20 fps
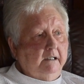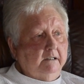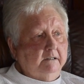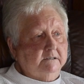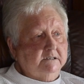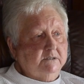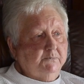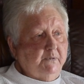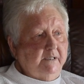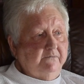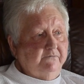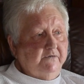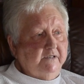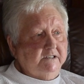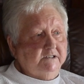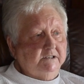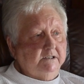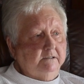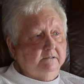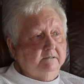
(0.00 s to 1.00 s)
Sweet
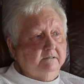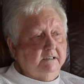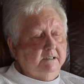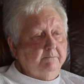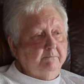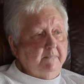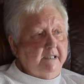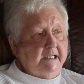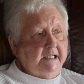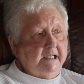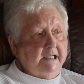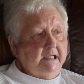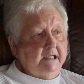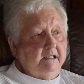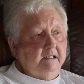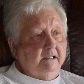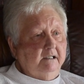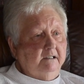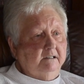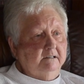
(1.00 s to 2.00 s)
Fidget and
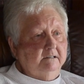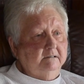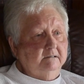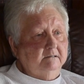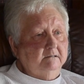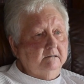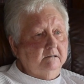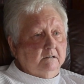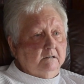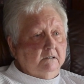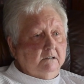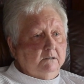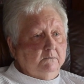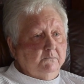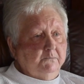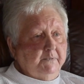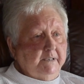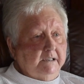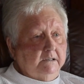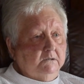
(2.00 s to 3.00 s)
me, and it
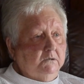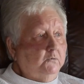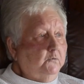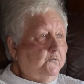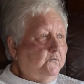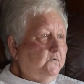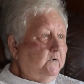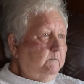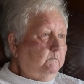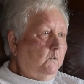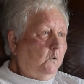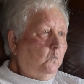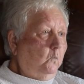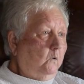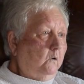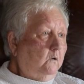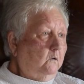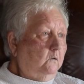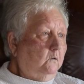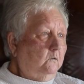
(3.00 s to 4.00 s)
would be 2 or 3
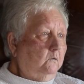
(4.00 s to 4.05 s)
more.